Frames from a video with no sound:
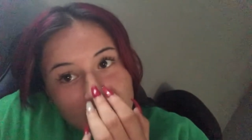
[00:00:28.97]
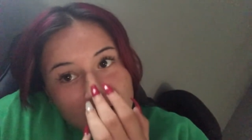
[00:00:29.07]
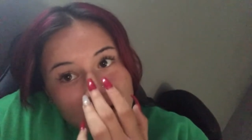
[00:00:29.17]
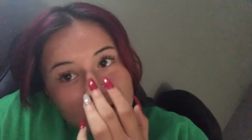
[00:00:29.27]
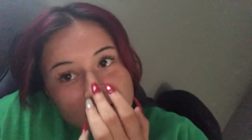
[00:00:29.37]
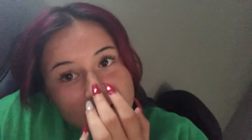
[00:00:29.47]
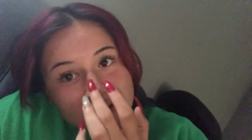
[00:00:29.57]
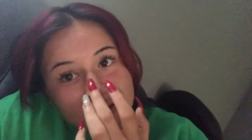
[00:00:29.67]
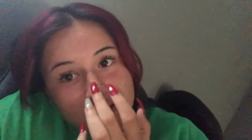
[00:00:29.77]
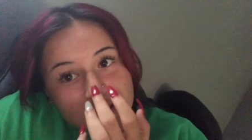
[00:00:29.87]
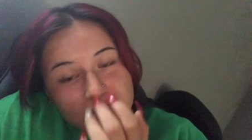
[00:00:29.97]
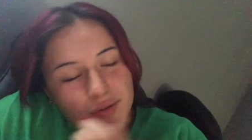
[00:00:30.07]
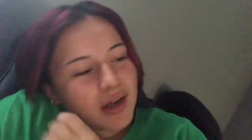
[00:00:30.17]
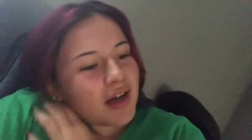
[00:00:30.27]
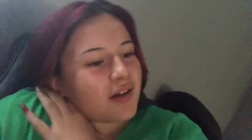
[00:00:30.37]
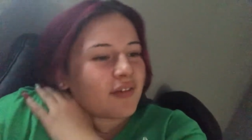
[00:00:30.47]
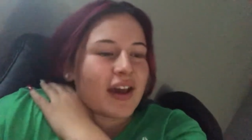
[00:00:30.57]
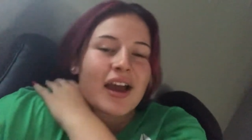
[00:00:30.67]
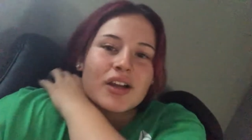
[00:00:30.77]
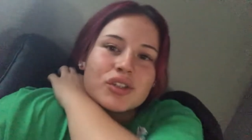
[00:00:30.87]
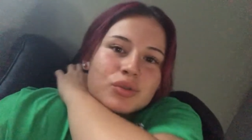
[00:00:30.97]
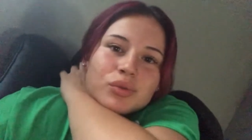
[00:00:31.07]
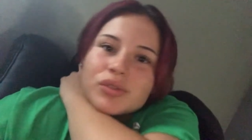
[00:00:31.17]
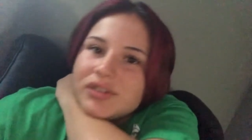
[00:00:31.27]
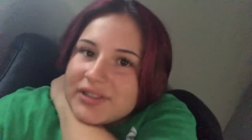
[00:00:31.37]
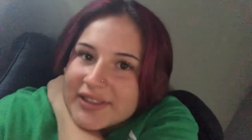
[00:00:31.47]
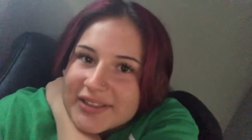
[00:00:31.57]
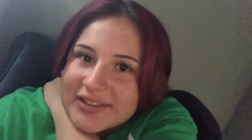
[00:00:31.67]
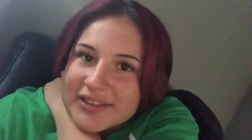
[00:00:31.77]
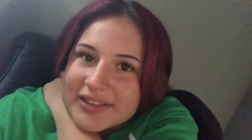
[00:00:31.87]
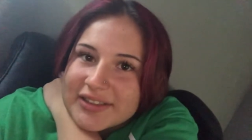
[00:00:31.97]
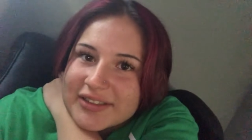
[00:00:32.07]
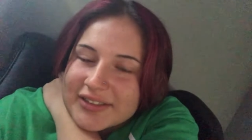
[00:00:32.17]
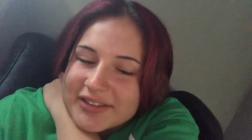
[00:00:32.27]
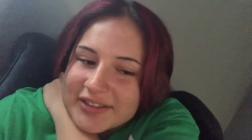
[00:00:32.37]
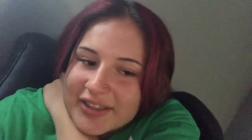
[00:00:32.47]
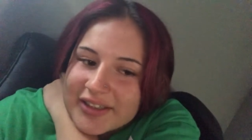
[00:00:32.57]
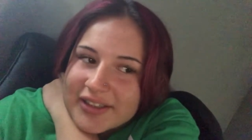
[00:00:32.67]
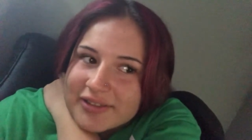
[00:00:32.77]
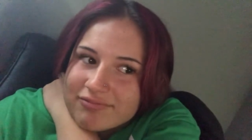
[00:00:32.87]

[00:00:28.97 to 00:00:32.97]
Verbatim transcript: and I still don't have actual decent, like,